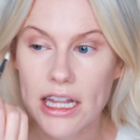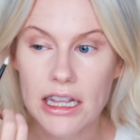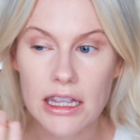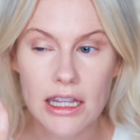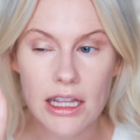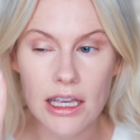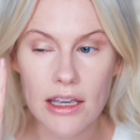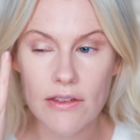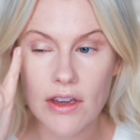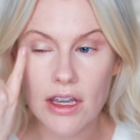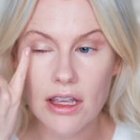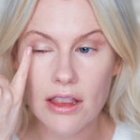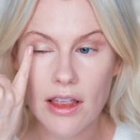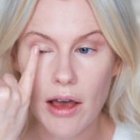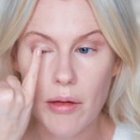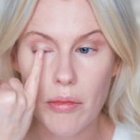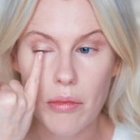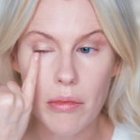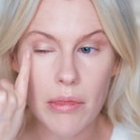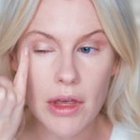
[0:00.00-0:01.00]
and leaving
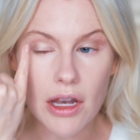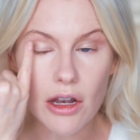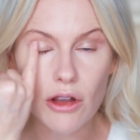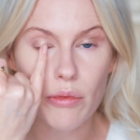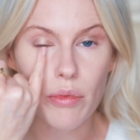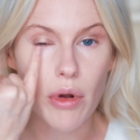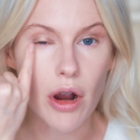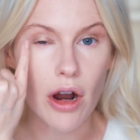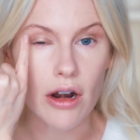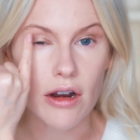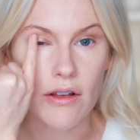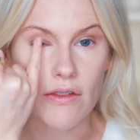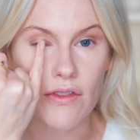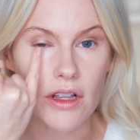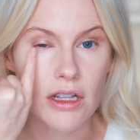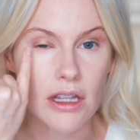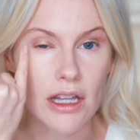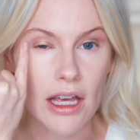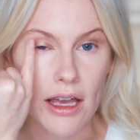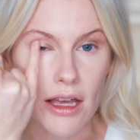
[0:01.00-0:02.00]
that middle part of
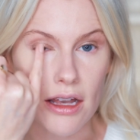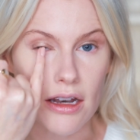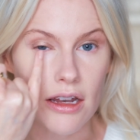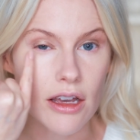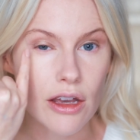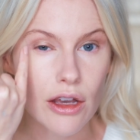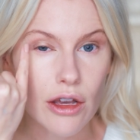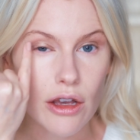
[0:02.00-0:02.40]
the lid